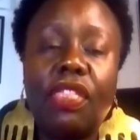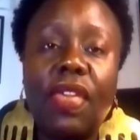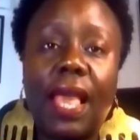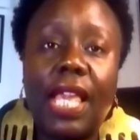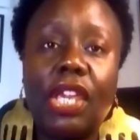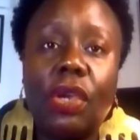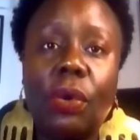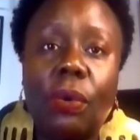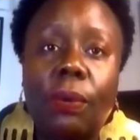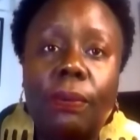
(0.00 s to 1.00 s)
thank
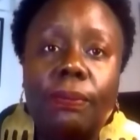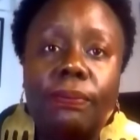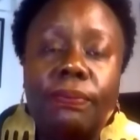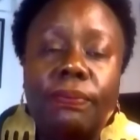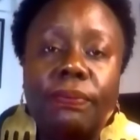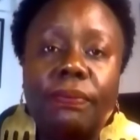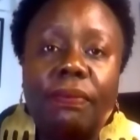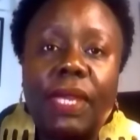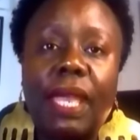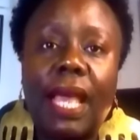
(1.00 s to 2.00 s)
you,
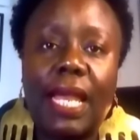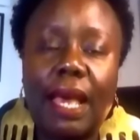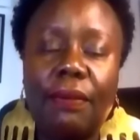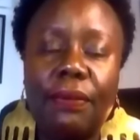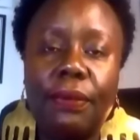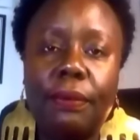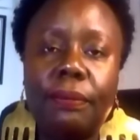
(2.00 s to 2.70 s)
I love you.